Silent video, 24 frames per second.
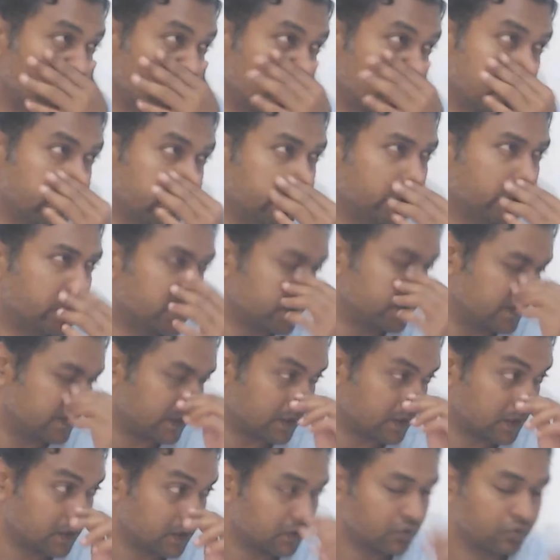no,
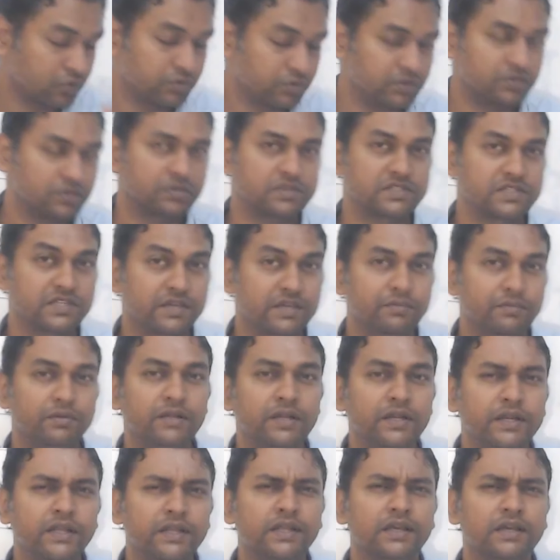nothing to be.
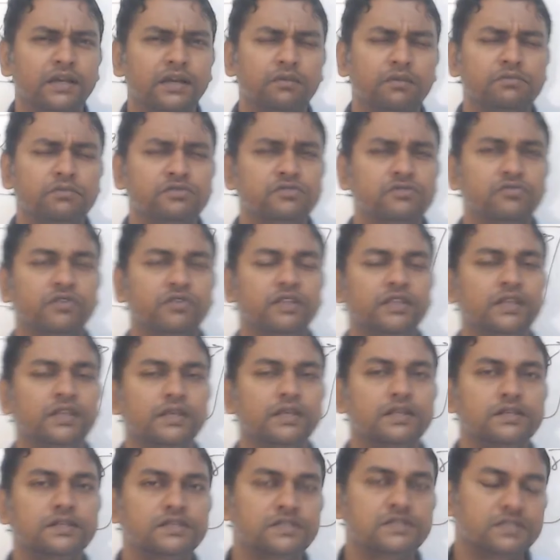Stability comes when there
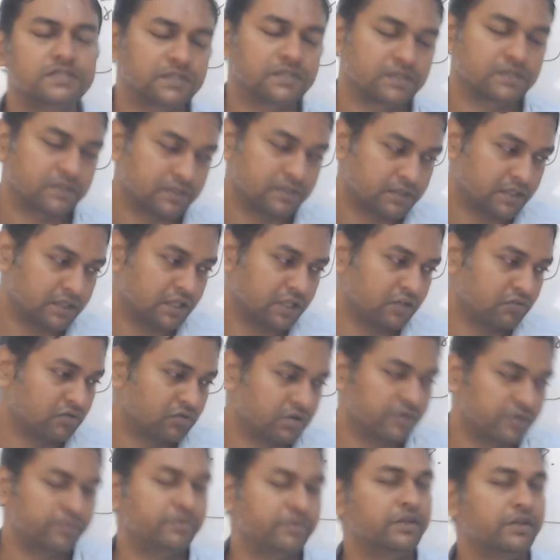is
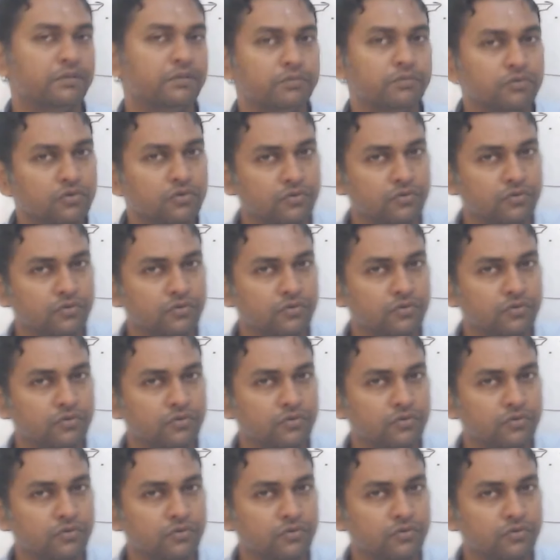equilibrium. No?